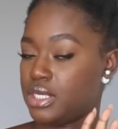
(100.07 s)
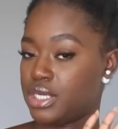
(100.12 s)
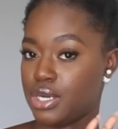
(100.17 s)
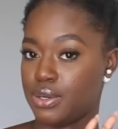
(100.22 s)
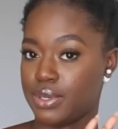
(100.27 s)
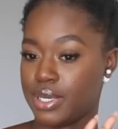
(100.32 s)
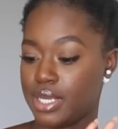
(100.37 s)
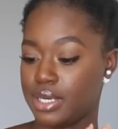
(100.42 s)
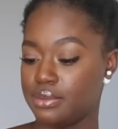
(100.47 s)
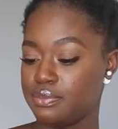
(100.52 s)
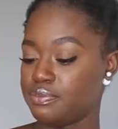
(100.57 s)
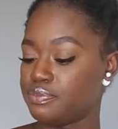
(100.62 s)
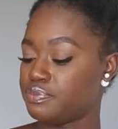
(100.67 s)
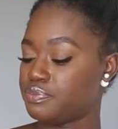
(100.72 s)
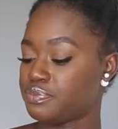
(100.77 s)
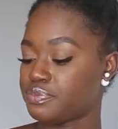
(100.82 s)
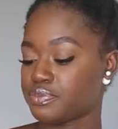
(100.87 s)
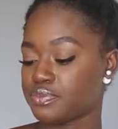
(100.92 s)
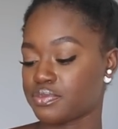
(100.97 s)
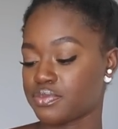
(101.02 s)
don't get them.
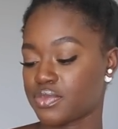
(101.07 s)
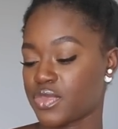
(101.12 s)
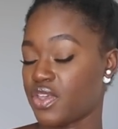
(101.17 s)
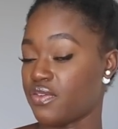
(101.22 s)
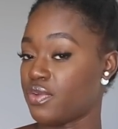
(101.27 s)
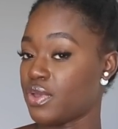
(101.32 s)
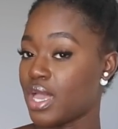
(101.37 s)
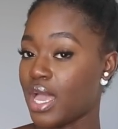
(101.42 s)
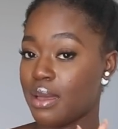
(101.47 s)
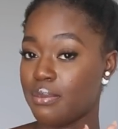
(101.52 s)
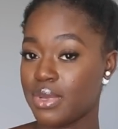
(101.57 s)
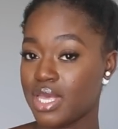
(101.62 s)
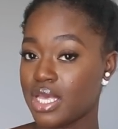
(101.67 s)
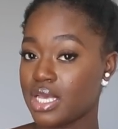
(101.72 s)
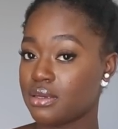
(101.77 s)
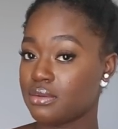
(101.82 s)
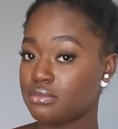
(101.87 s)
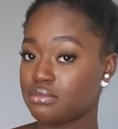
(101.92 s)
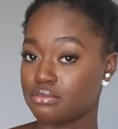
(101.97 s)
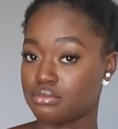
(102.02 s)
If you got
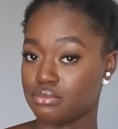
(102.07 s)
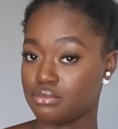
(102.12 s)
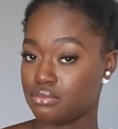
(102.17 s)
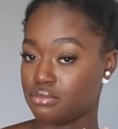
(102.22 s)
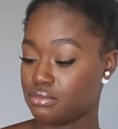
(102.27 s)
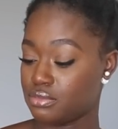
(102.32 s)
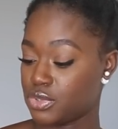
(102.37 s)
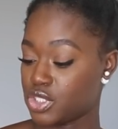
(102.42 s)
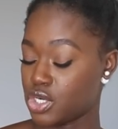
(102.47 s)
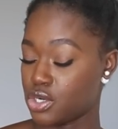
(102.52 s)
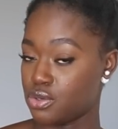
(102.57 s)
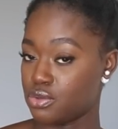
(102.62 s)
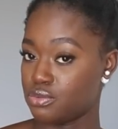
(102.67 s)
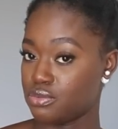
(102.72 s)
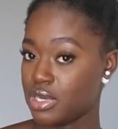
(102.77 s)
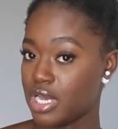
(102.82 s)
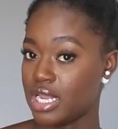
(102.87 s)
big, mm, don't.